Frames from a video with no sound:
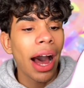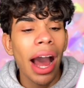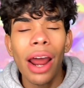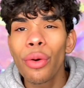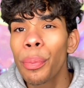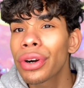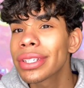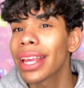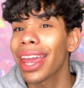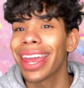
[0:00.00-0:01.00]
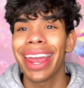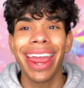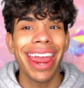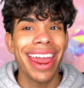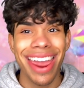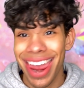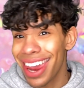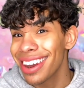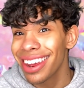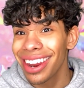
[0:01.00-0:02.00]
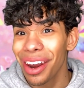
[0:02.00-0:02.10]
I don't per se hate it,